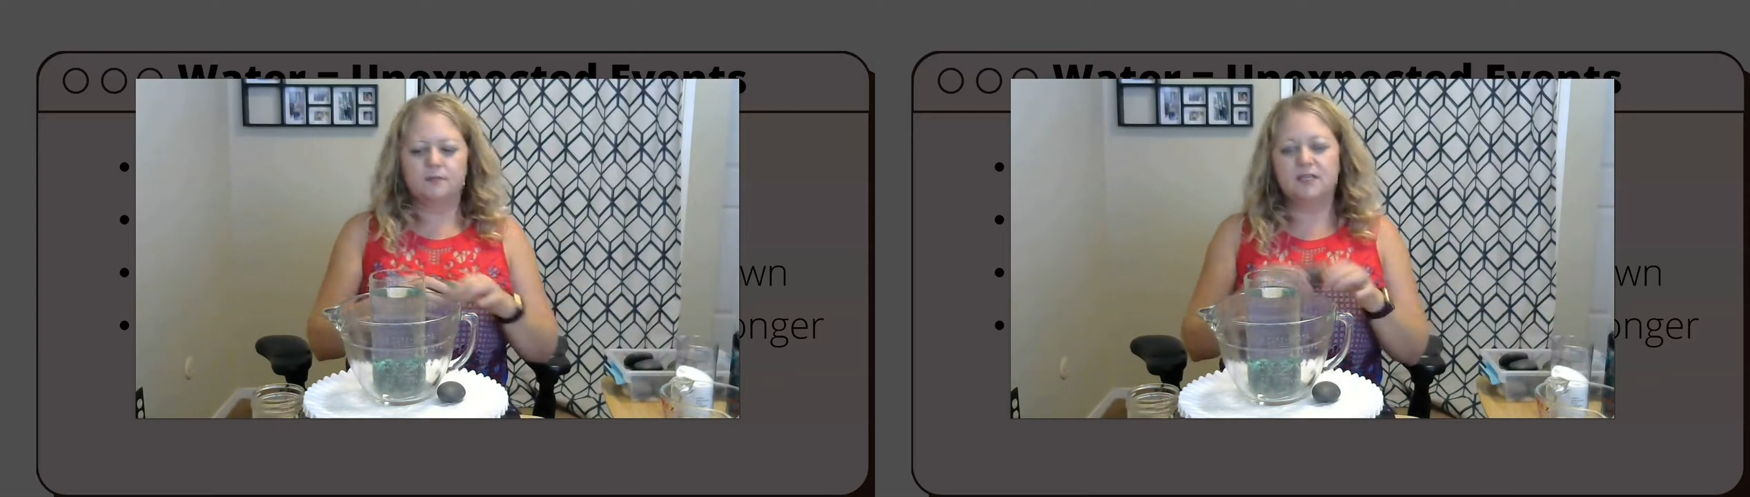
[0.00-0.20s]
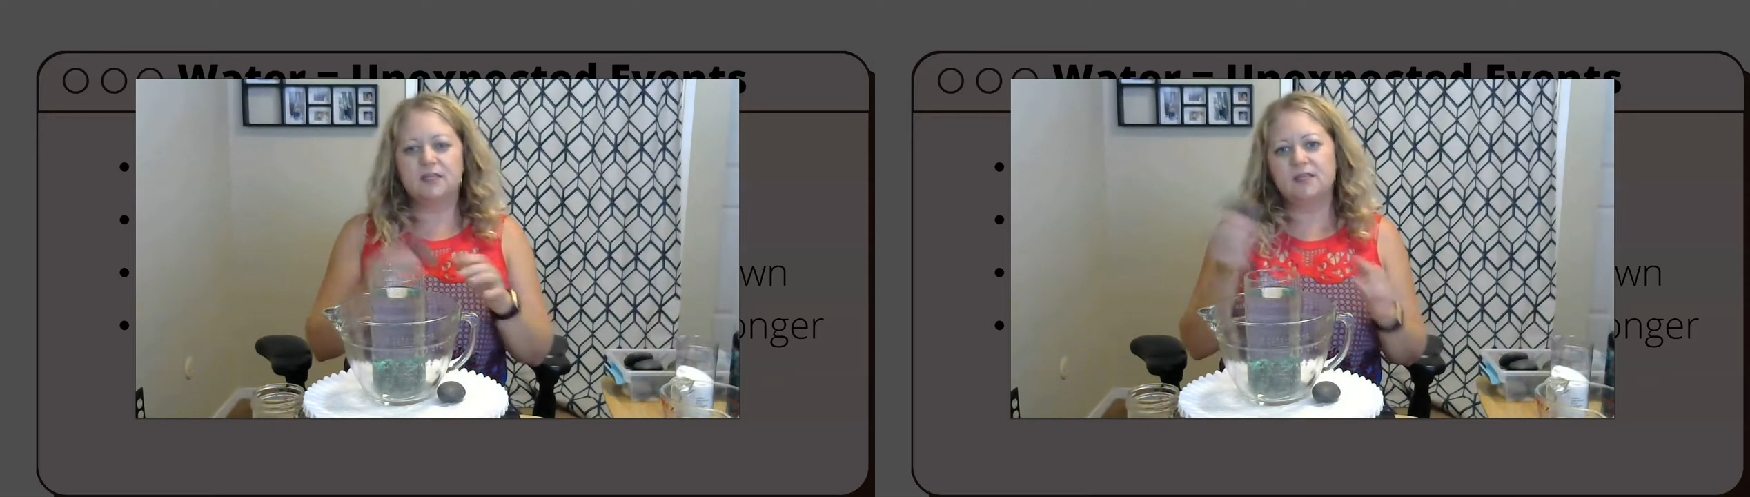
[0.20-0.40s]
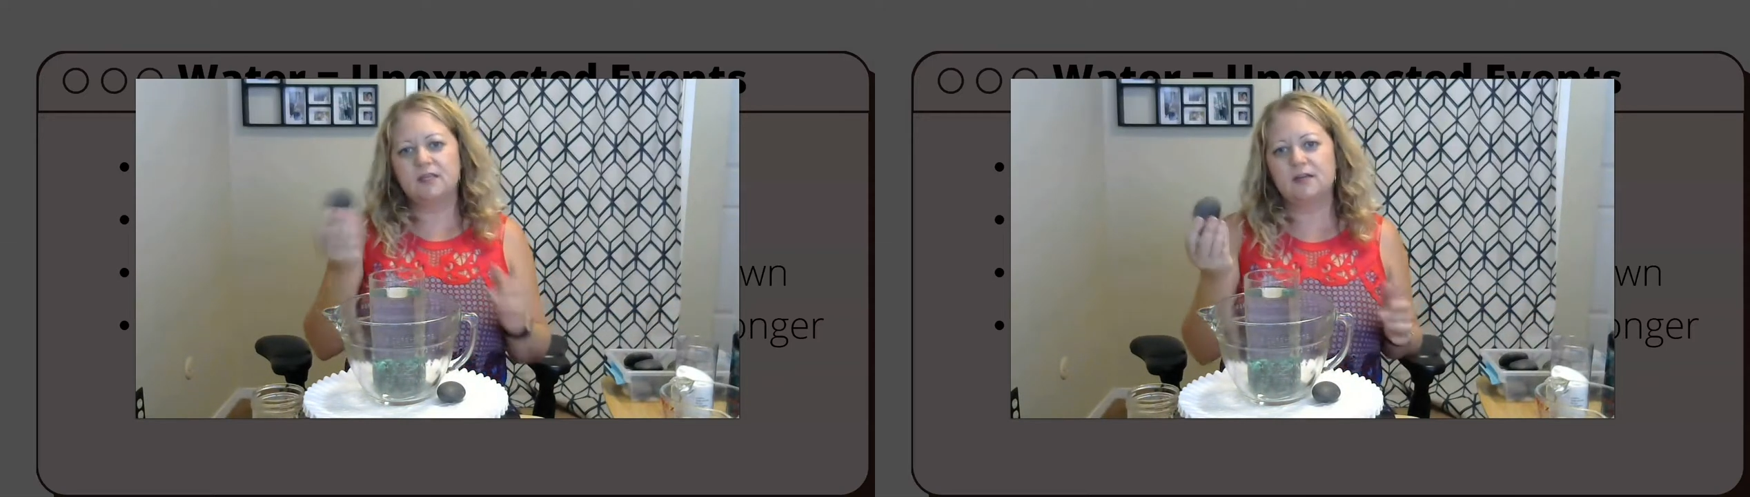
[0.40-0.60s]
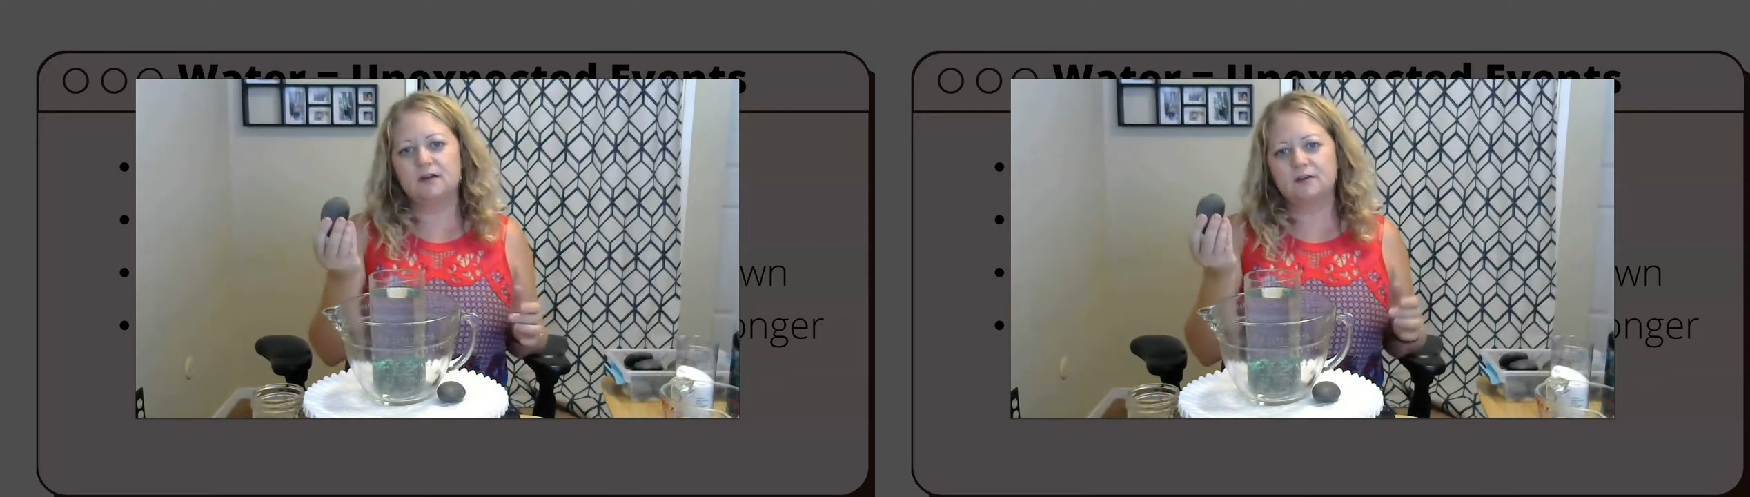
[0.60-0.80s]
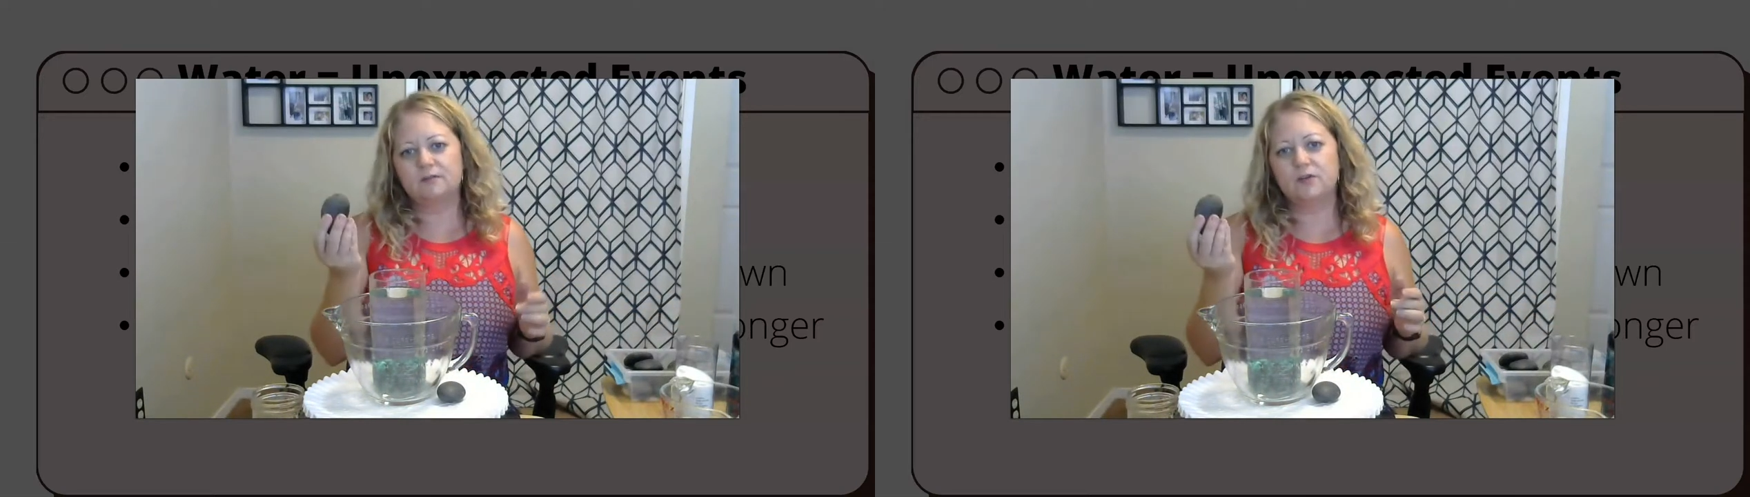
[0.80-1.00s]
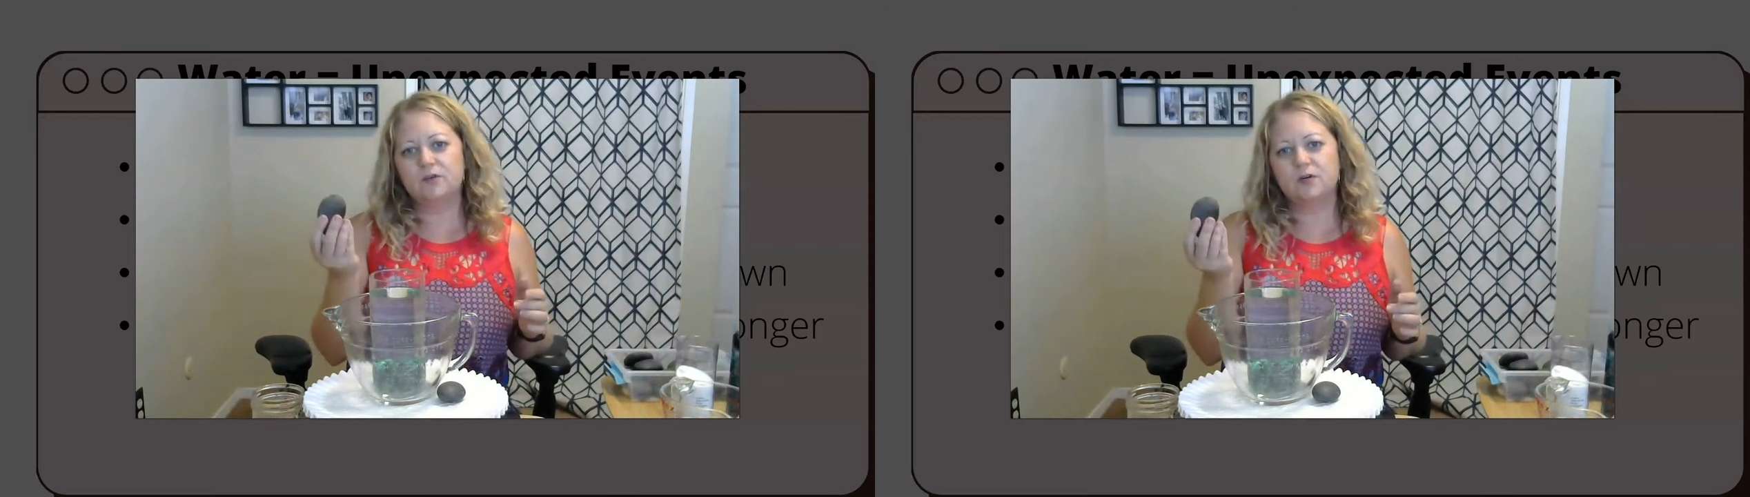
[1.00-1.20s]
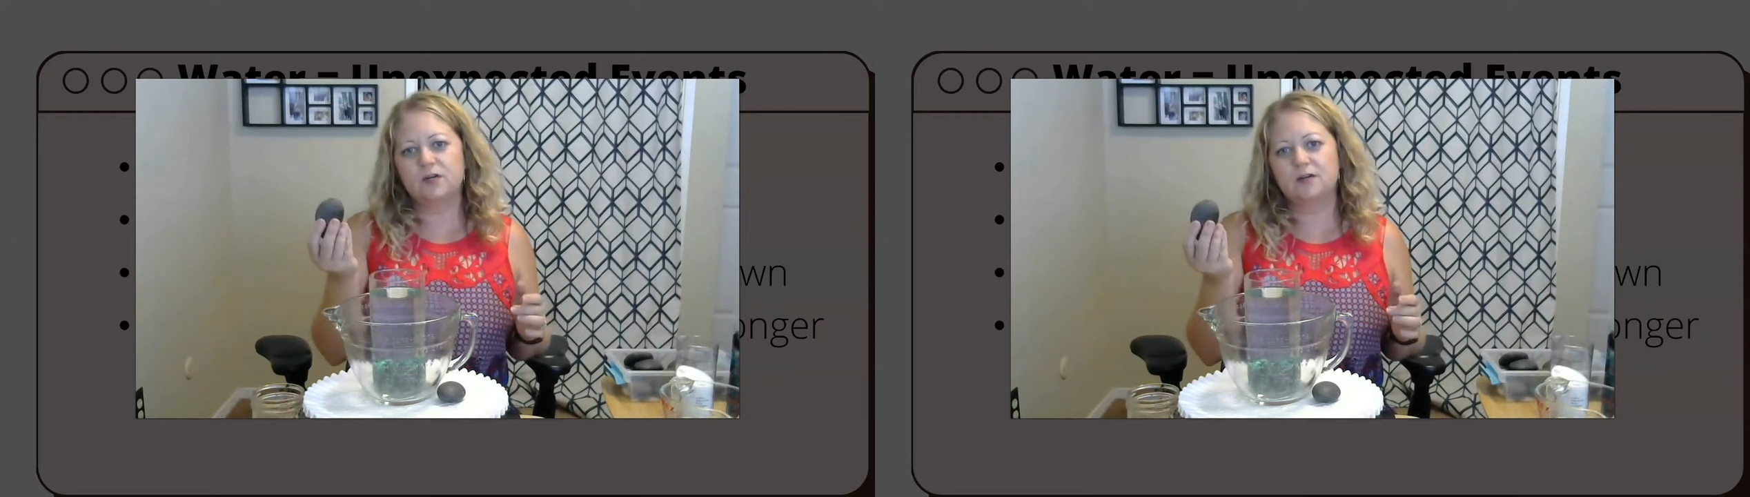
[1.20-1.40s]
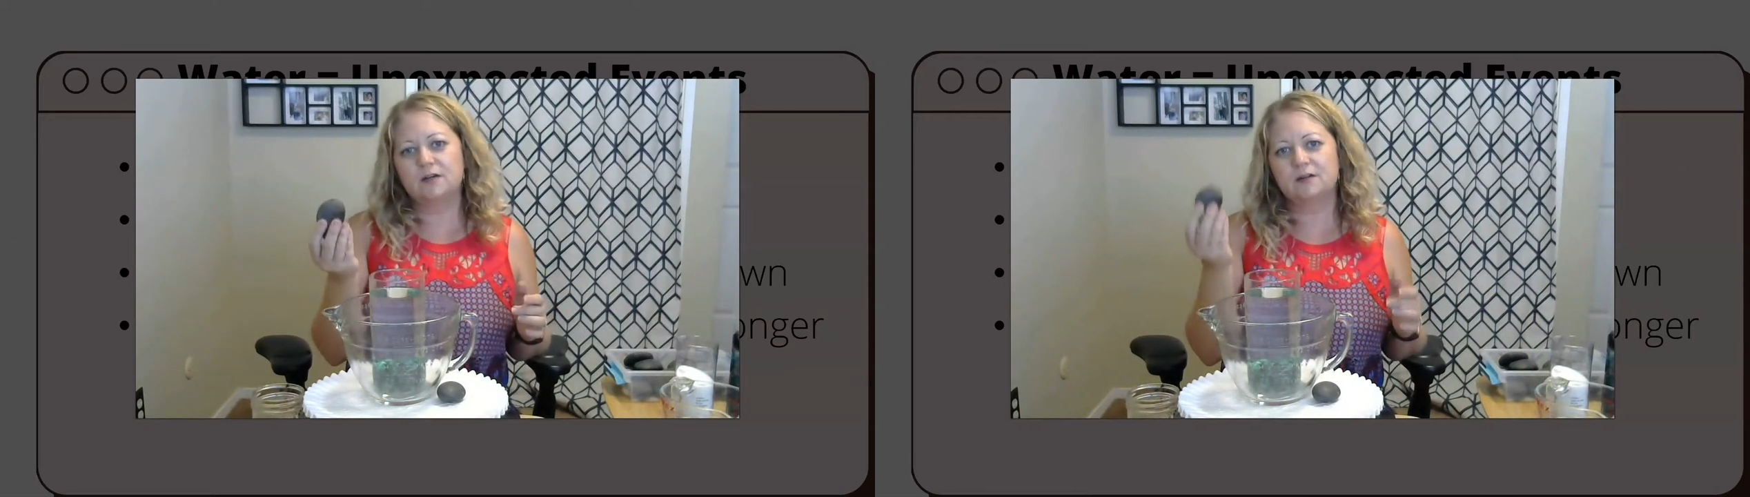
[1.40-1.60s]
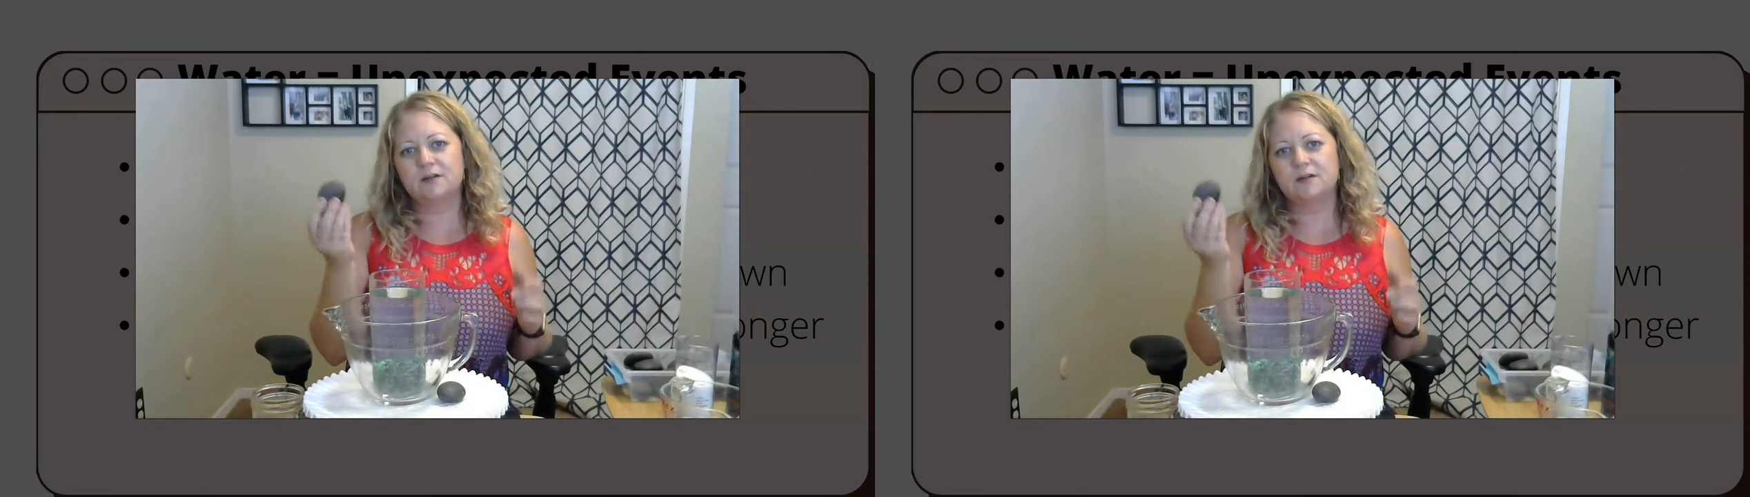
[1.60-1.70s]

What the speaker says: taking care of your